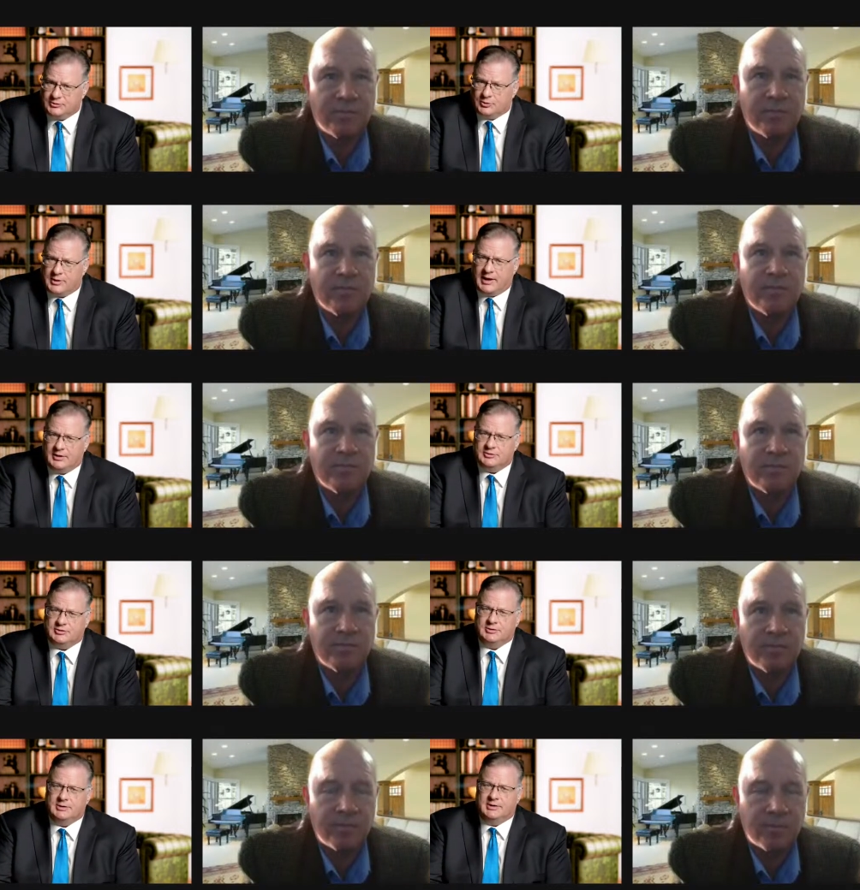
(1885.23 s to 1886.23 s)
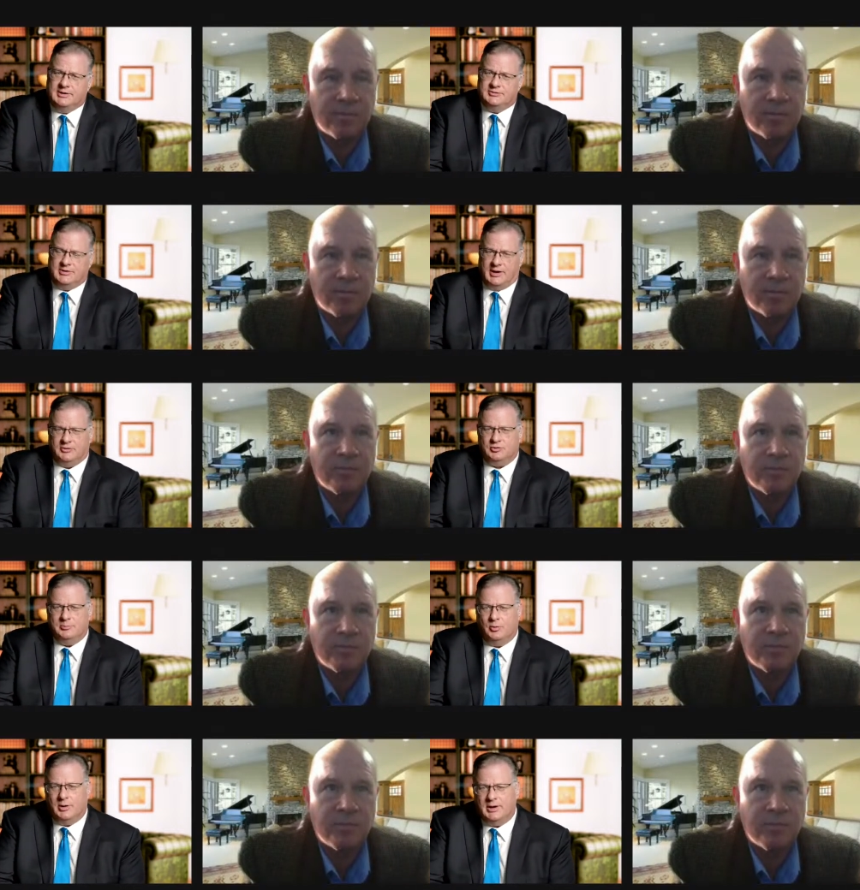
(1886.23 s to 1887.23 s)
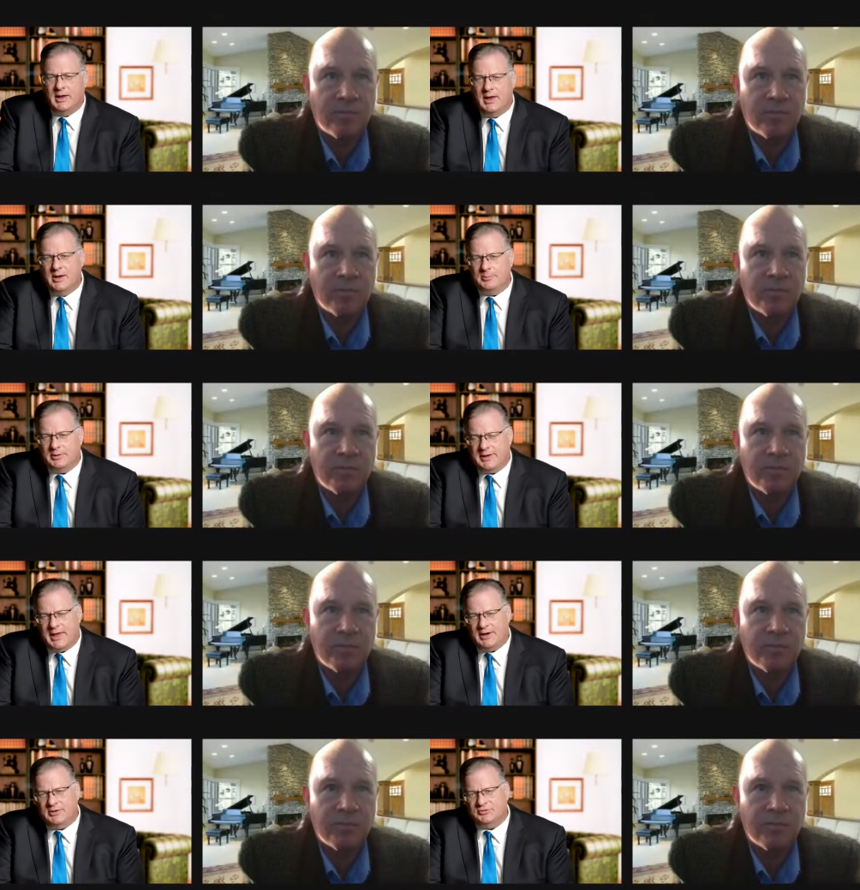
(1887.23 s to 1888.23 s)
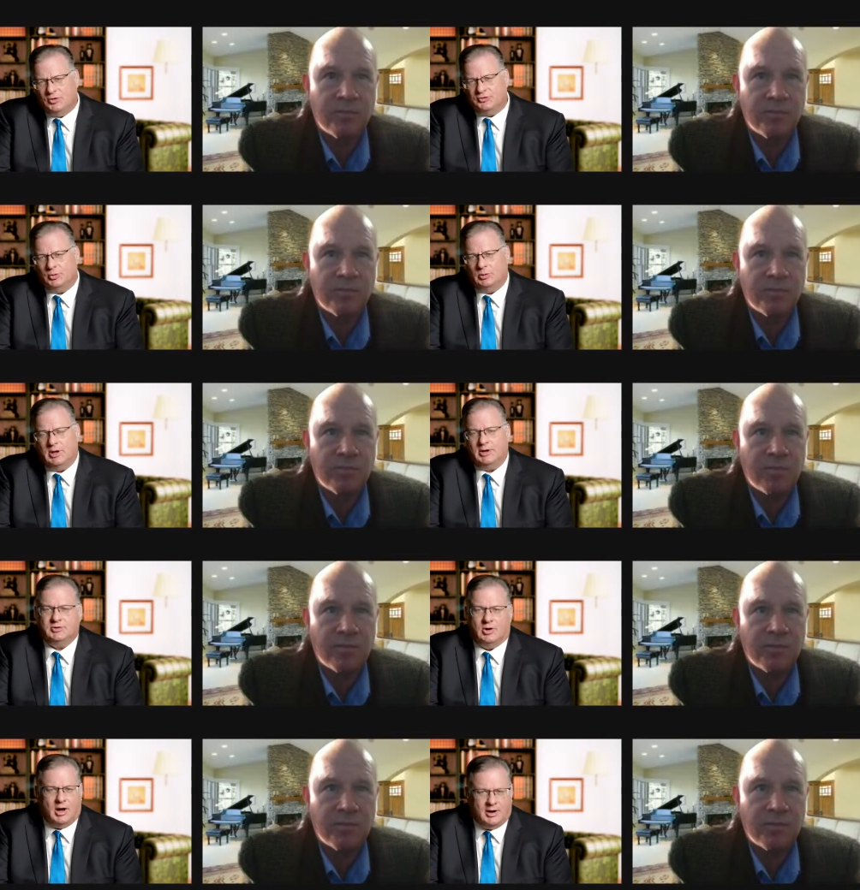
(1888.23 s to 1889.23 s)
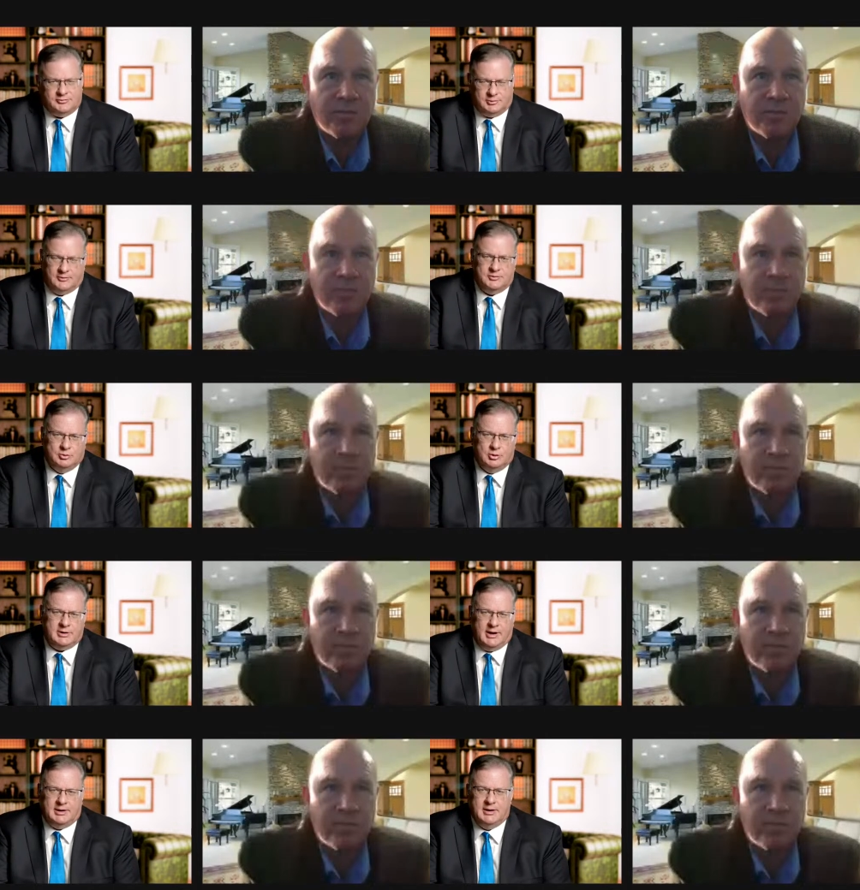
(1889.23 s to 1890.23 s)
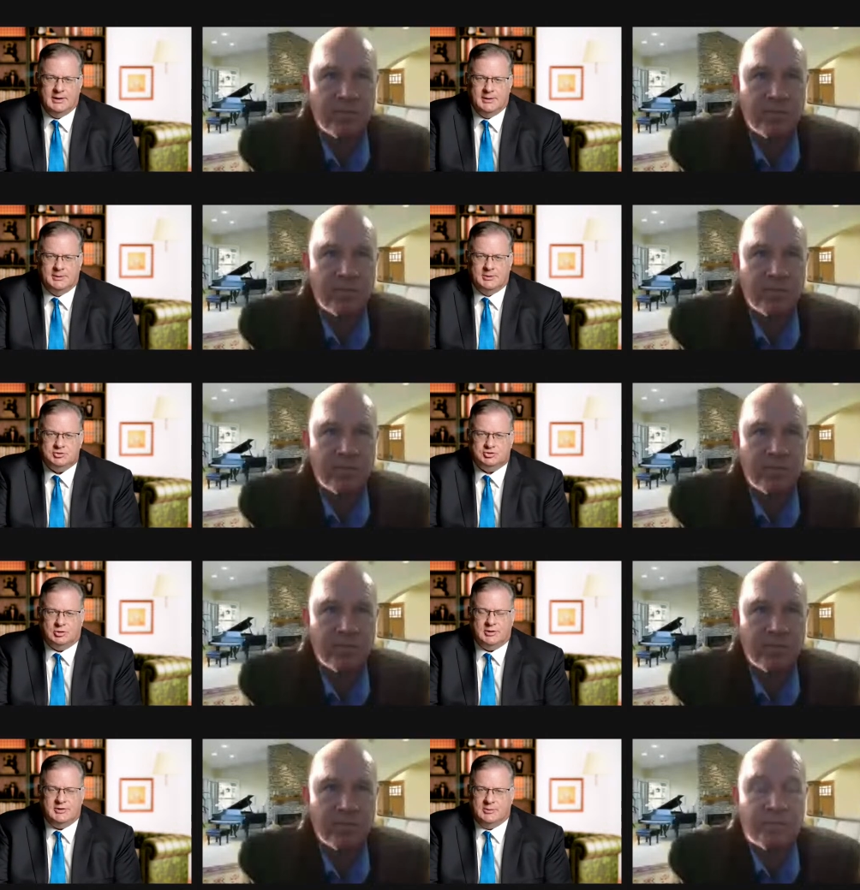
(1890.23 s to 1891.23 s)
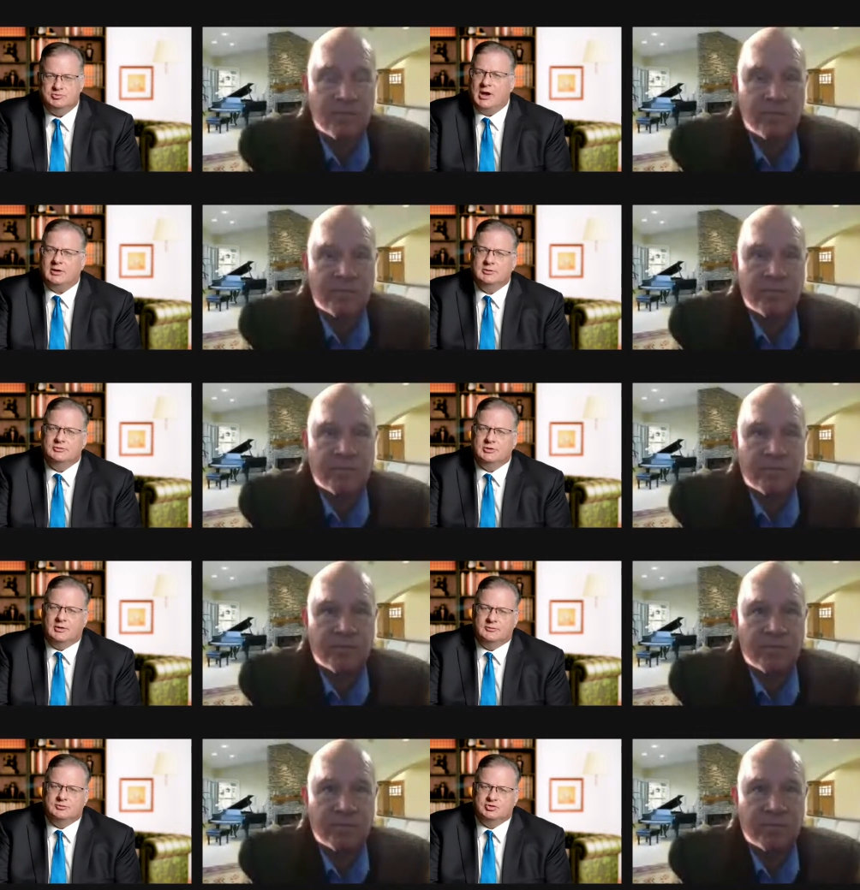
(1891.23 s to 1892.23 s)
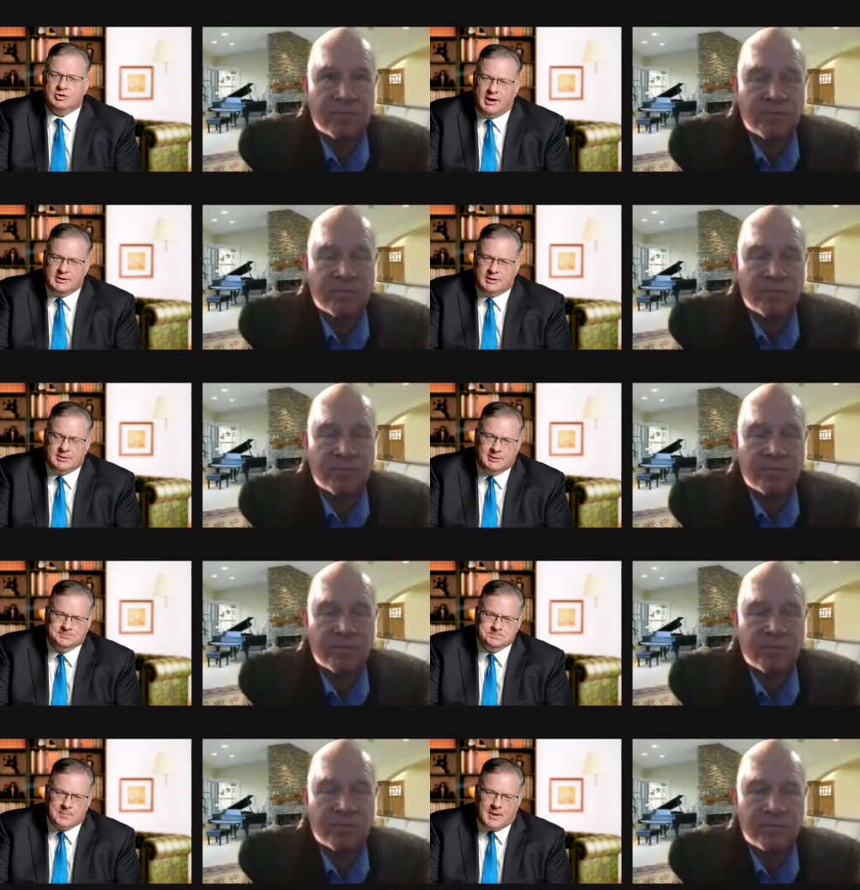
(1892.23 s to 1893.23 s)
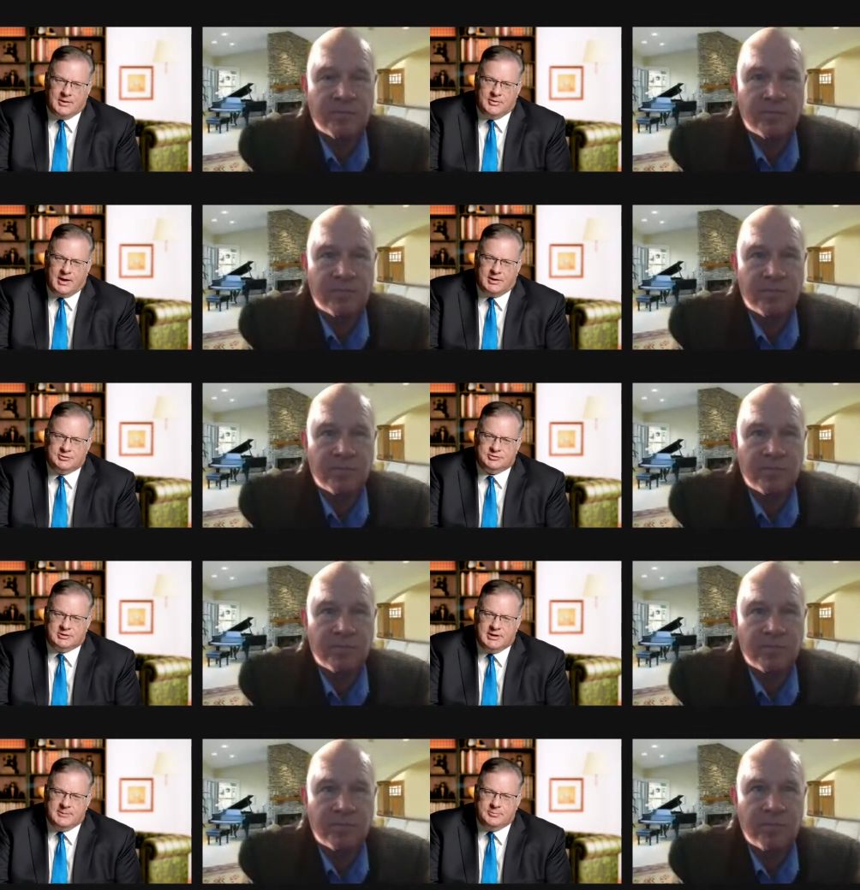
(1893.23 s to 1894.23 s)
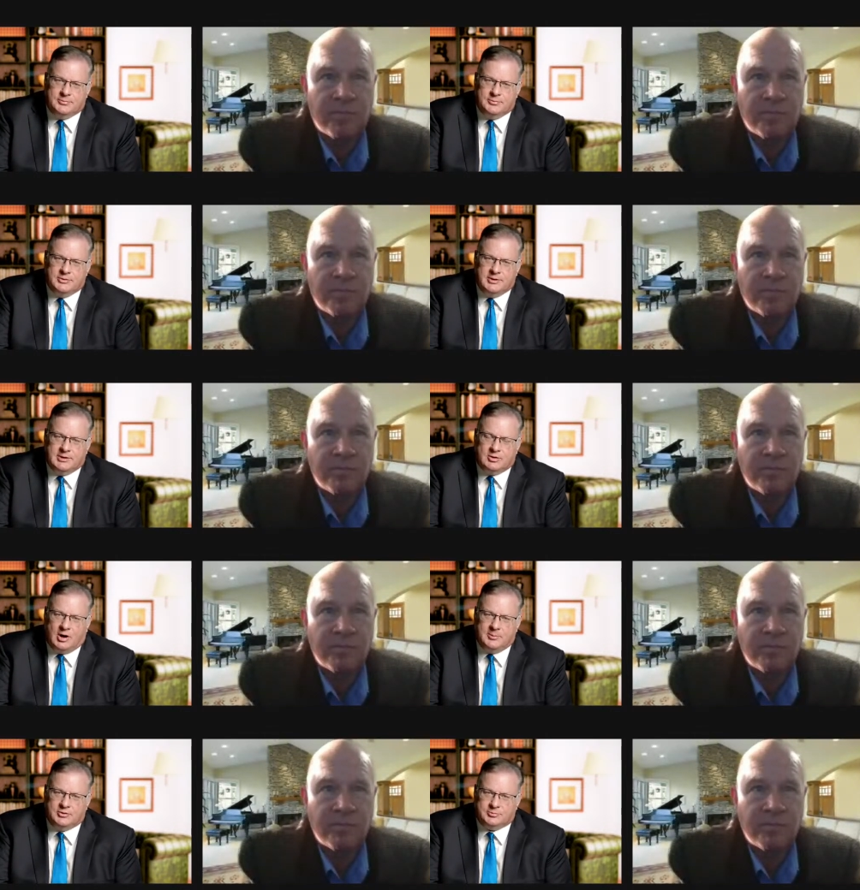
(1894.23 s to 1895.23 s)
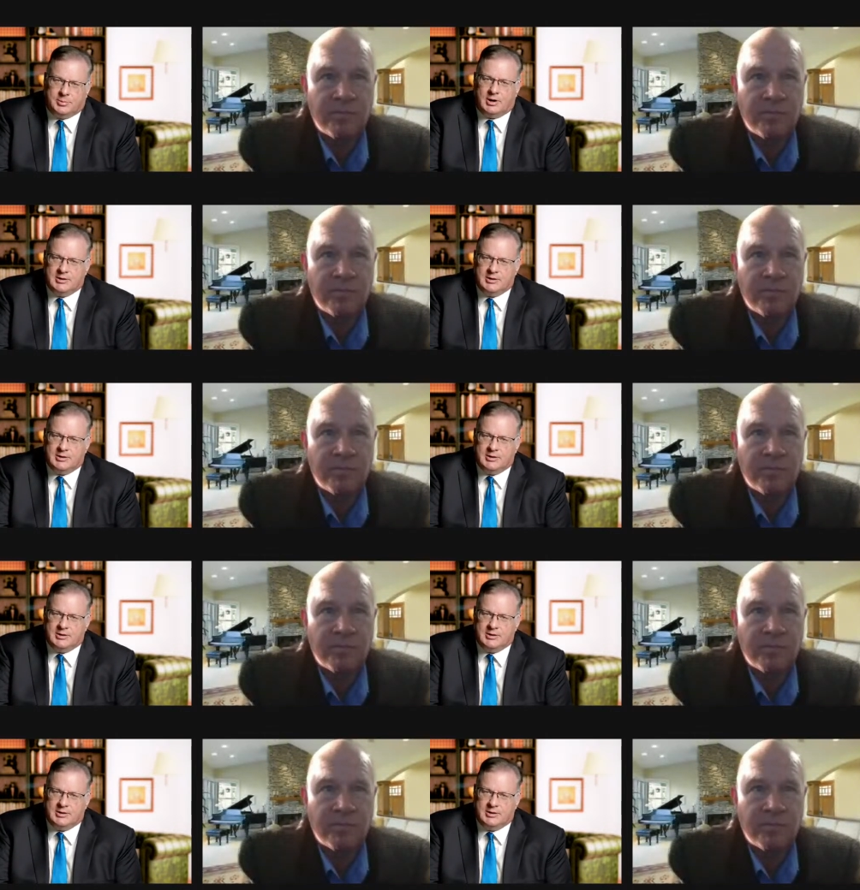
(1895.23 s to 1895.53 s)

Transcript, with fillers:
Speaker 1: So Canada's an, an easy entry point, but Canada has also a lot to offer. If you look at surely the objectives of China and that is to keep the Communist Party